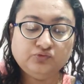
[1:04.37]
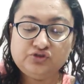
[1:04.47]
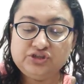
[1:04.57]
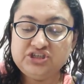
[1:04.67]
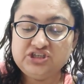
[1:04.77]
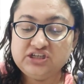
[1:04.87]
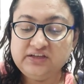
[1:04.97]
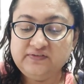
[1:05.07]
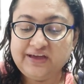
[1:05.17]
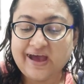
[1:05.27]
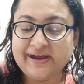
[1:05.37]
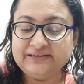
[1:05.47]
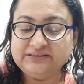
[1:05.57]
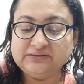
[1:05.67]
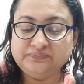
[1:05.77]
Traditionally, we
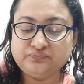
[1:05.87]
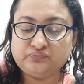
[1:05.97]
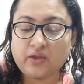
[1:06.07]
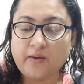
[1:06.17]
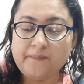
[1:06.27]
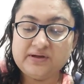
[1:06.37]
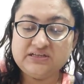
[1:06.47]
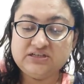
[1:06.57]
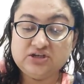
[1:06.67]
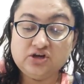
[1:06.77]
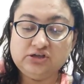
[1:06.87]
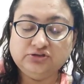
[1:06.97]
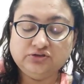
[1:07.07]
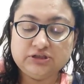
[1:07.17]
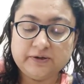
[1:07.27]
add some mustard oil
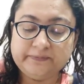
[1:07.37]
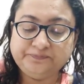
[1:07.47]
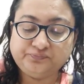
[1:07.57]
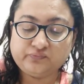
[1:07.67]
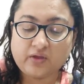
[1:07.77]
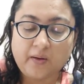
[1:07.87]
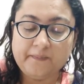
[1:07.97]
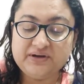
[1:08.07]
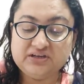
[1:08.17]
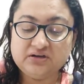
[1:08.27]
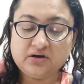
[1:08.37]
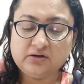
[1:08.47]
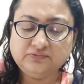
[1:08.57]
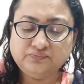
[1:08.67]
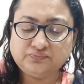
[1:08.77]
to the bitter
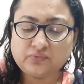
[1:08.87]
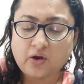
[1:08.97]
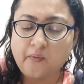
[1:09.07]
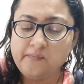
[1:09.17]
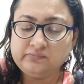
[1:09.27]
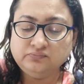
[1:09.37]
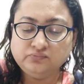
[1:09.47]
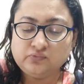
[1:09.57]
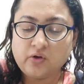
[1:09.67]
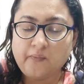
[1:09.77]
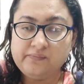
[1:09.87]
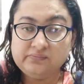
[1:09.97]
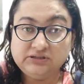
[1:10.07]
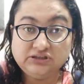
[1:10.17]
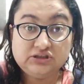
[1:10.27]
ground.
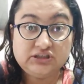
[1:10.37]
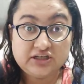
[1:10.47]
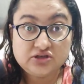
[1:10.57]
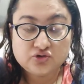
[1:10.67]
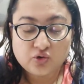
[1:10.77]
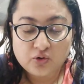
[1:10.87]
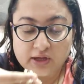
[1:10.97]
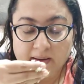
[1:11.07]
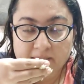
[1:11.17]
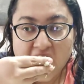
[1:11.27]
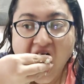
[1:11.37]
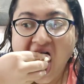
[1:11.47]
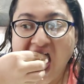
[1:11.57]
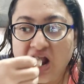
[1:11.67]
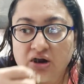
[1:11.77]
Makes it taste so yum.
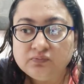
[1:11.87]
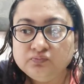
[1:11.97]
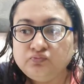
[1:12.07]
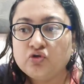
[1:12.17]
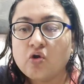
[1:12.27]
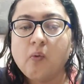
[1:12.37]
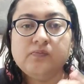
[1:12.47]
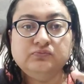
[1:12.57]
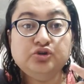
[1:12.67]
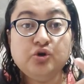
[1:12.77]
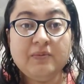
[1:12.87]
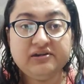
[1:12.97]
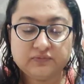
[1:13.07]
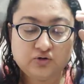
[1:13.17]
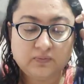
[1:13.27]
So
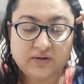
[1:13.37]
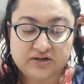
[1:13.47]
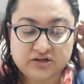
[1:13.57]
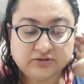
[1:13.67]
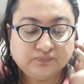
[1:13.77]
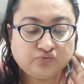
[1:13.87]
much more better.